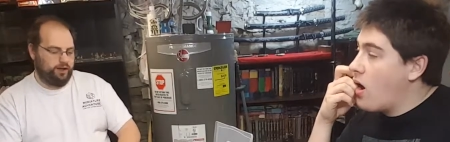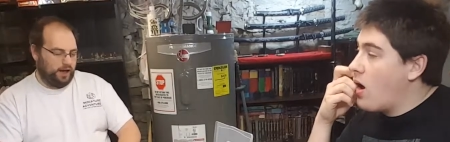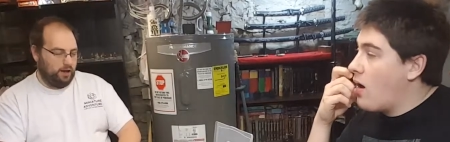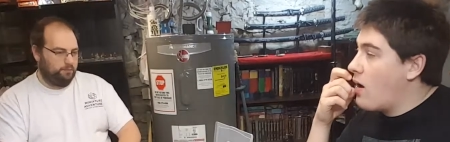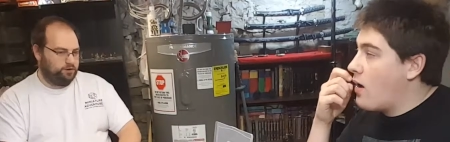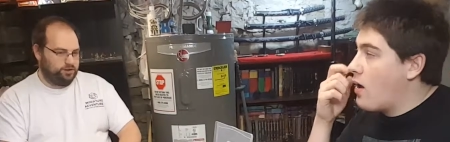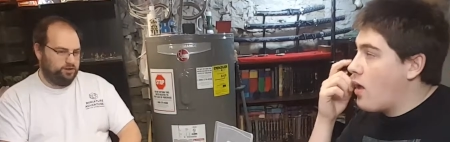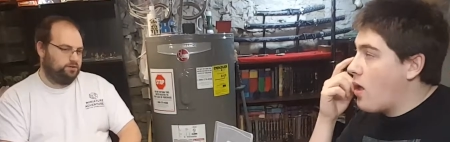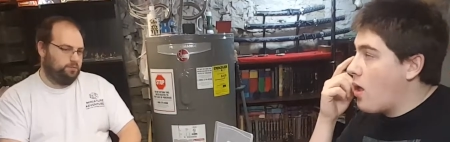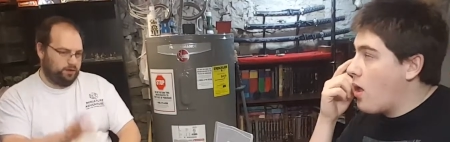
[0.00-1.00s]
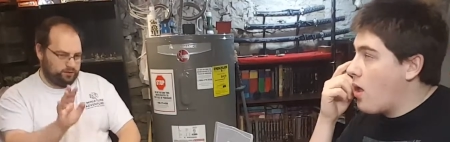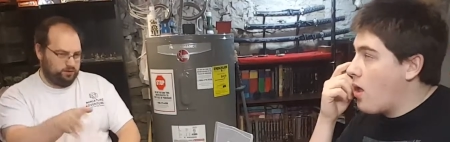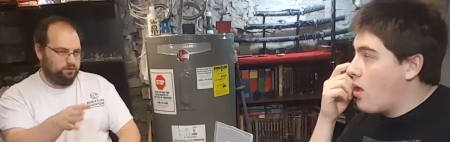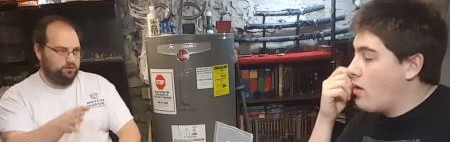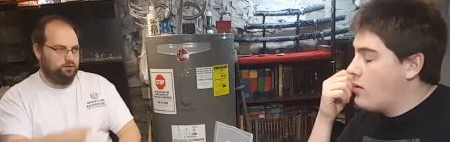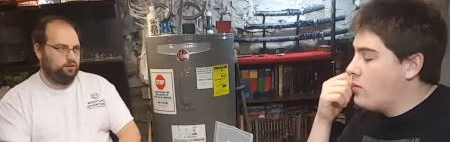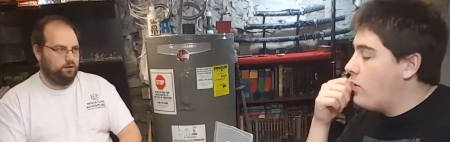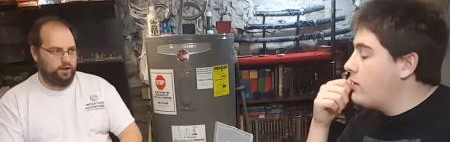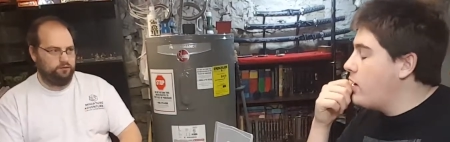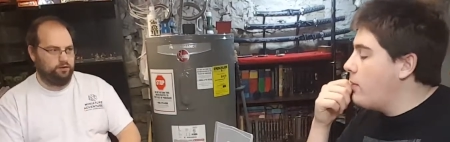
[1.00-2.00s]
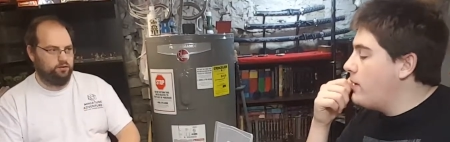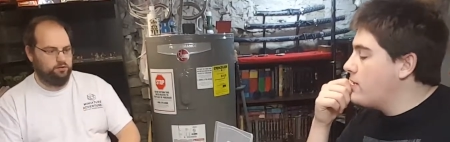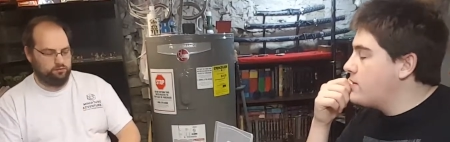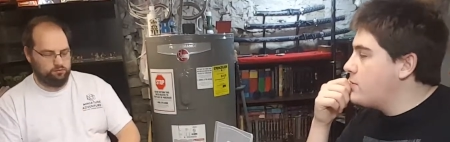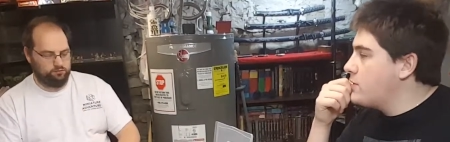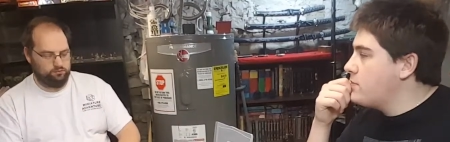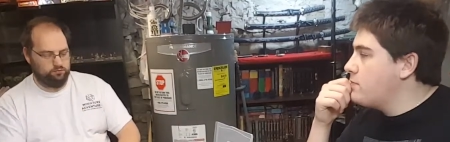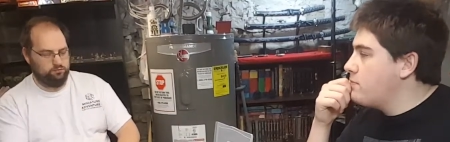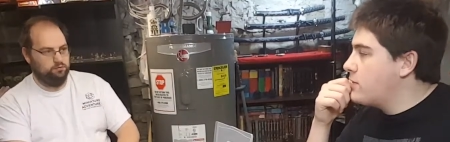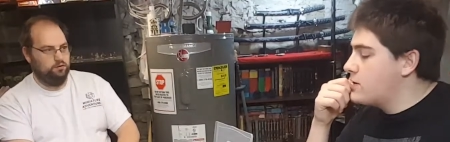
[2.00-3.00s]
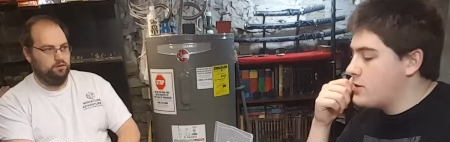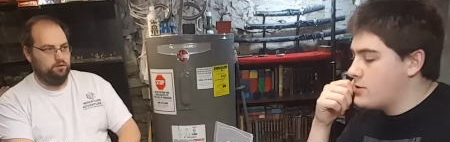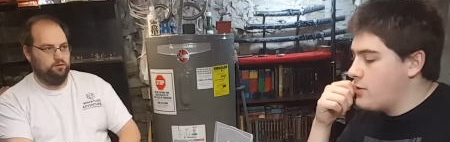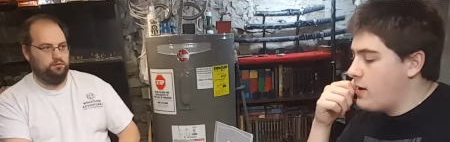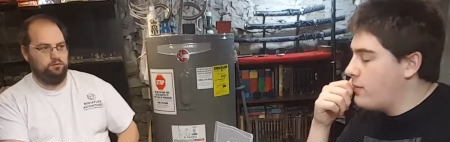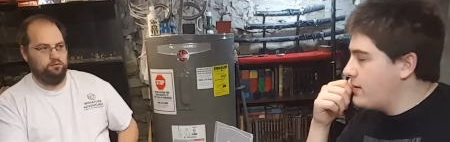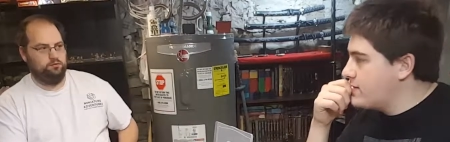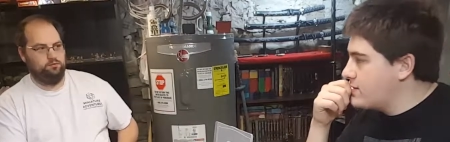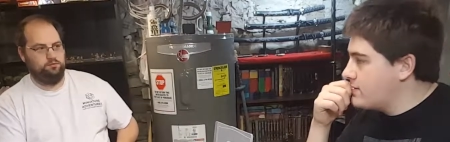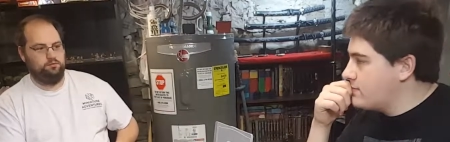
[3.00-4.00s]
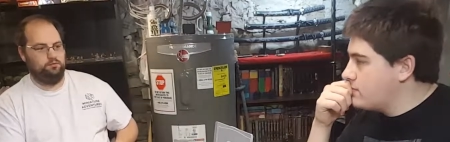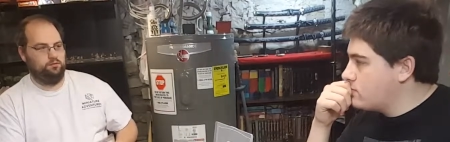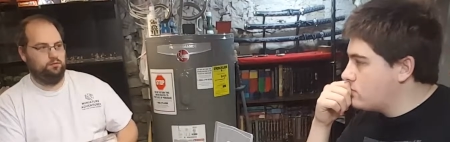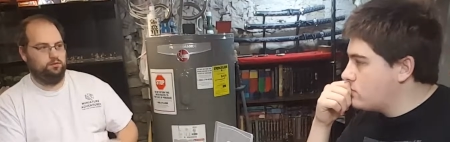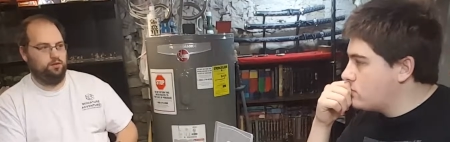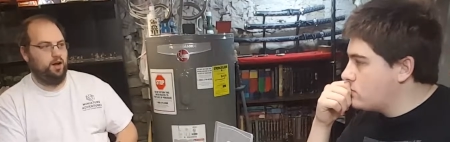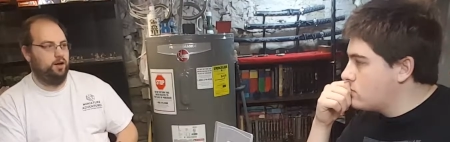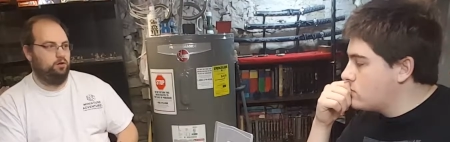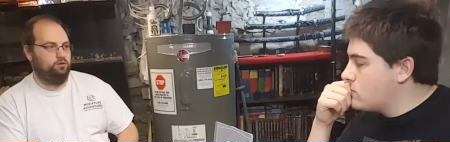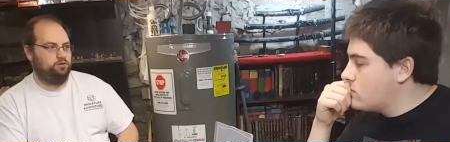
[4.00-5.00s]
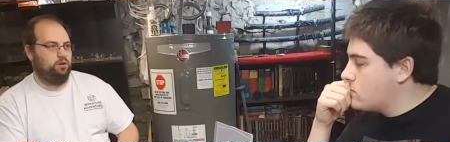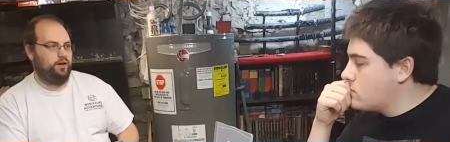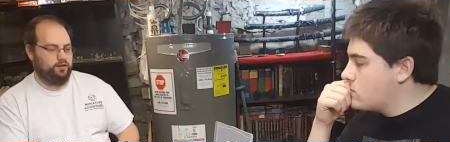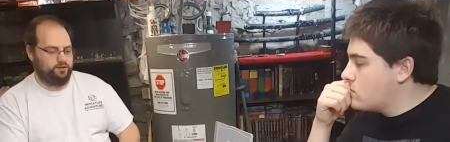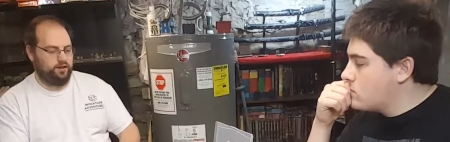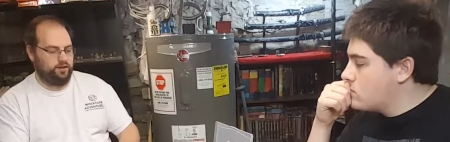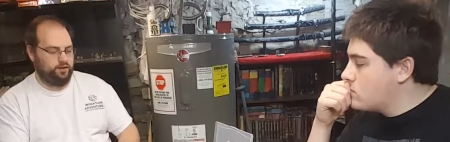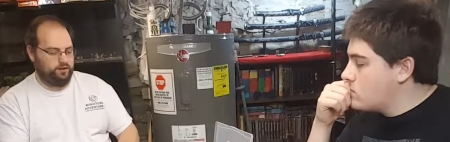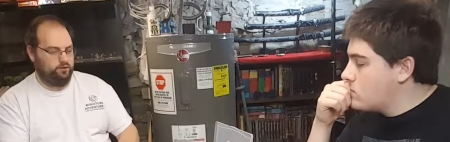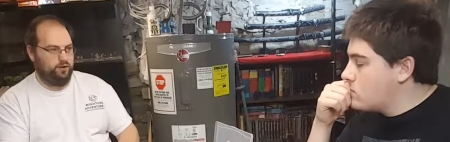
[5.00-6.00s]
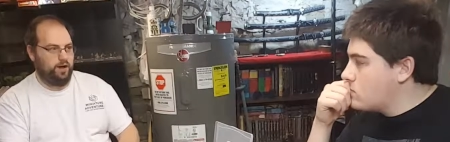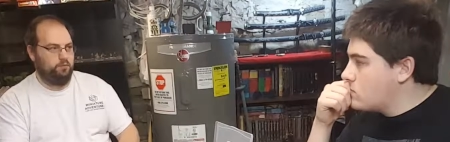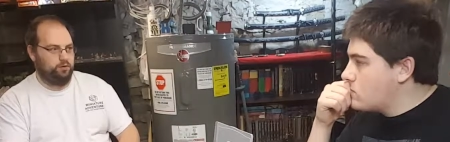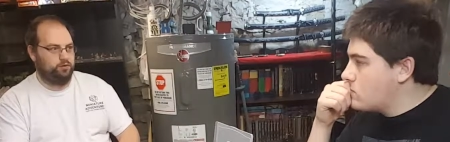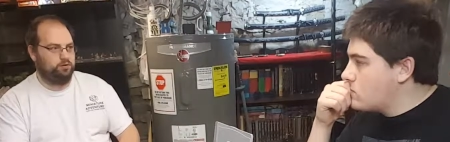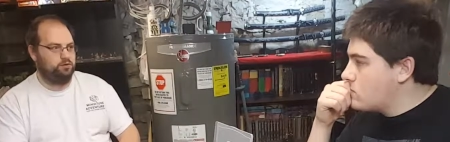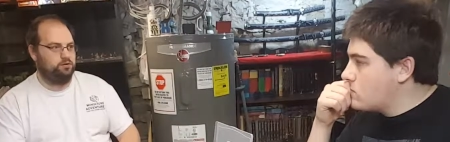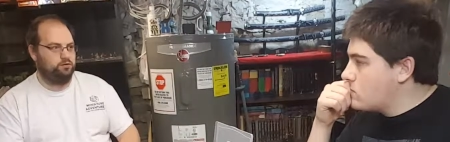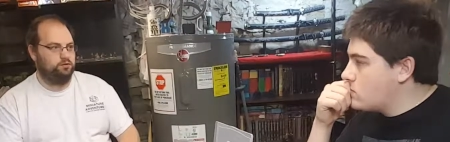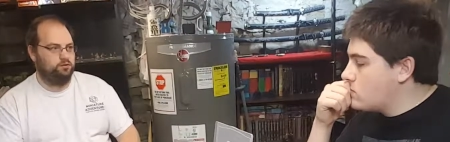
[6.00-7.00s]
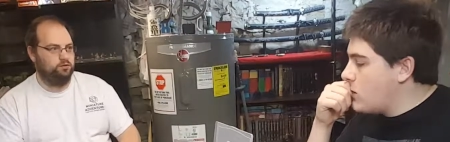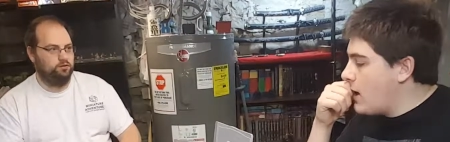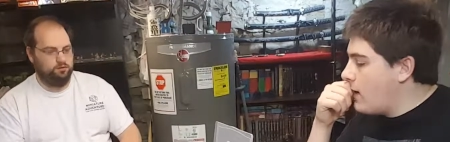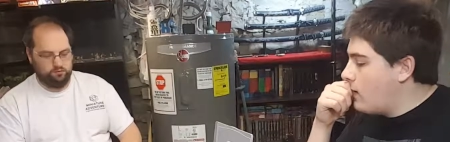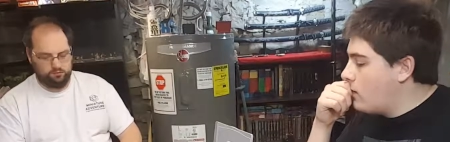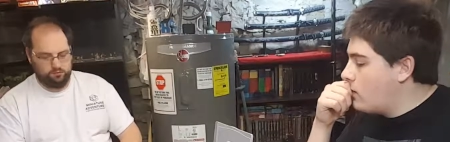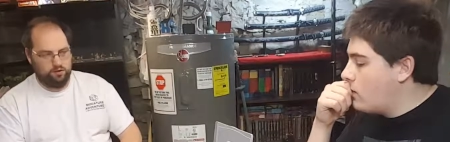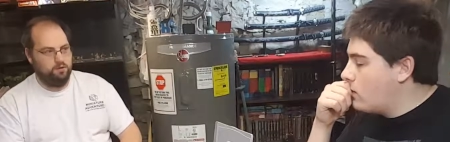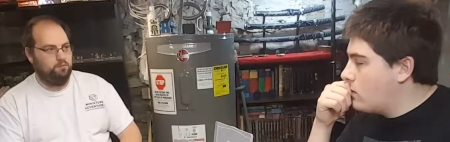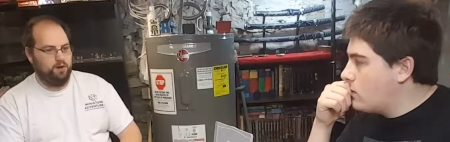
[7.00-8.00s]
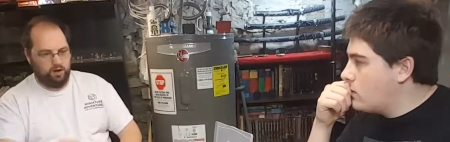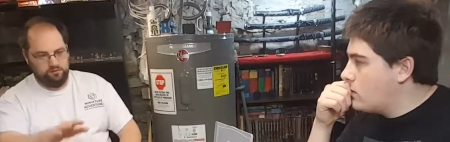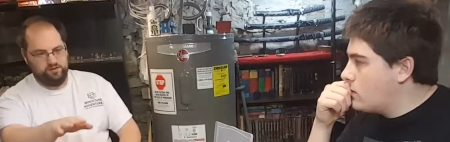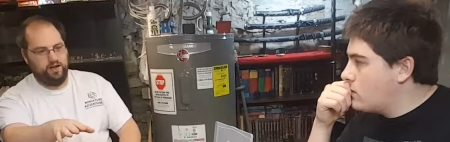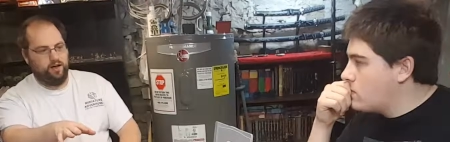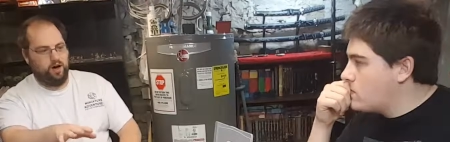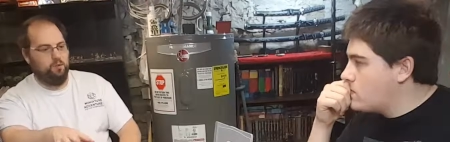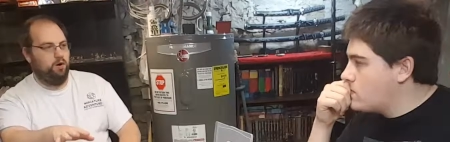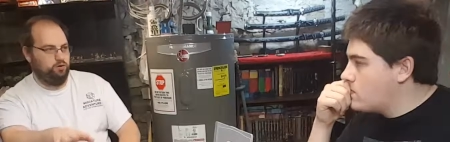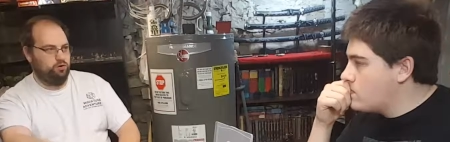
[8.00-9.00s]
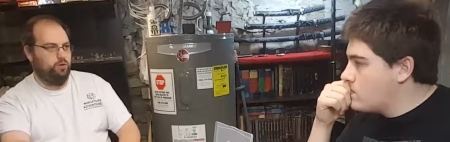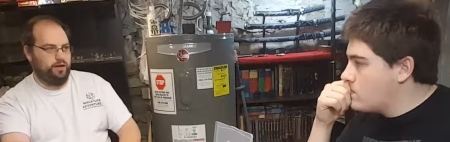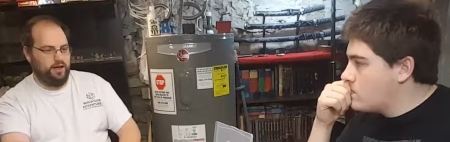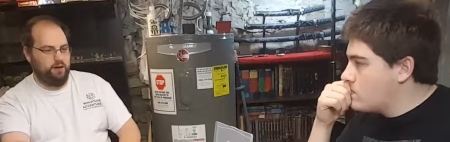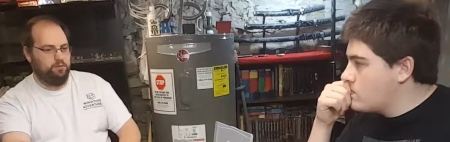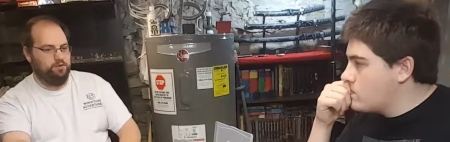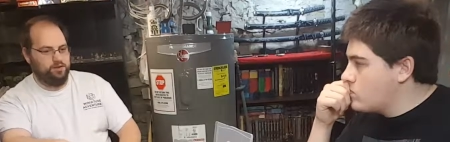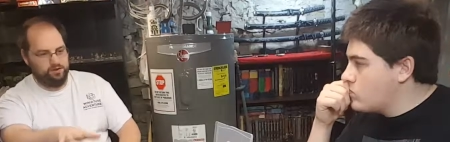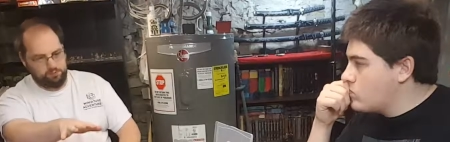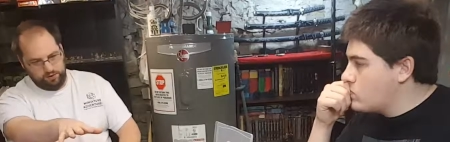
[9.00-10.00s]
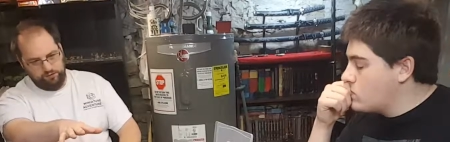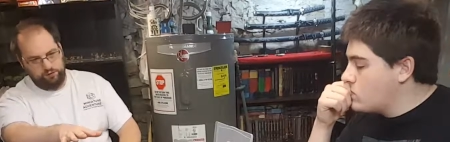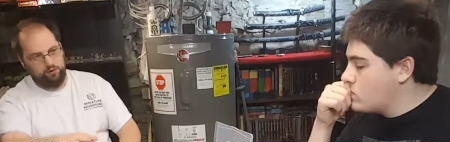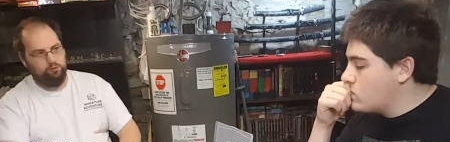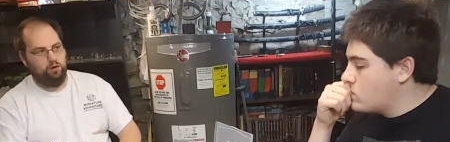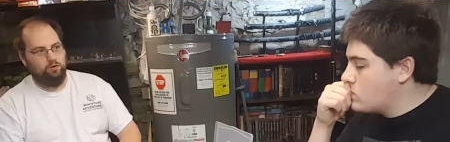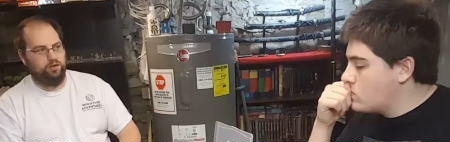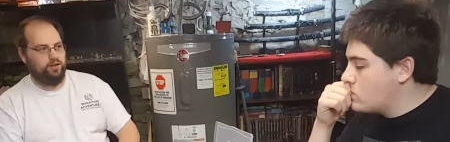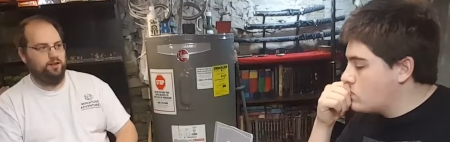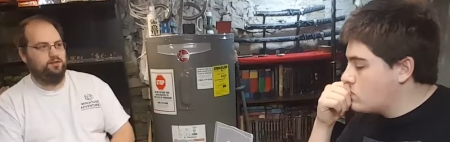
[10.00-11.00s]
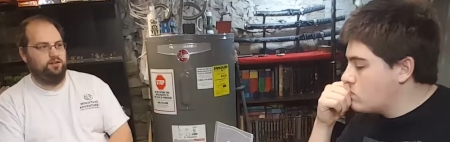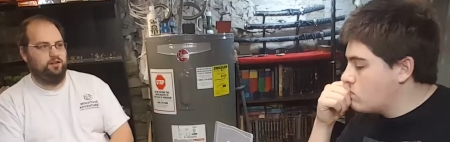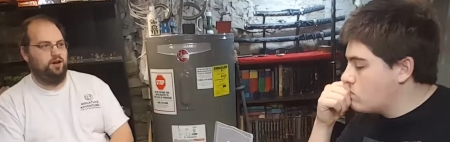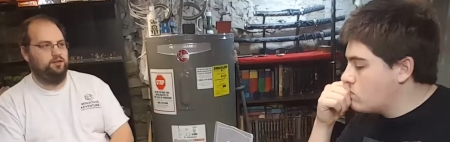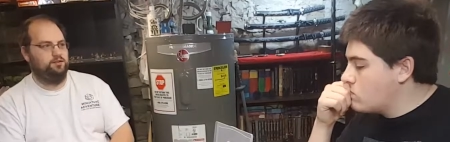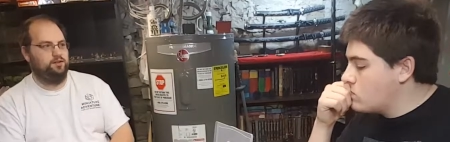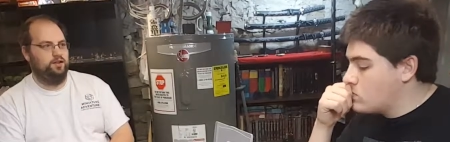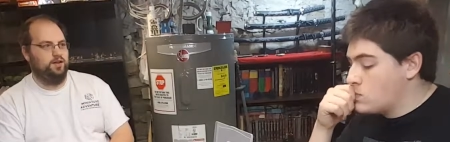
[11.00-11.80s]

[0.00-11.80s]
Speaker 1: any ambushes, but. You're well, no, because it would. Because there's no enemies. I know, so I could technically do an ambush. Yeah. But I'm saying I won't do any ambushes, but if you roll the destiny dice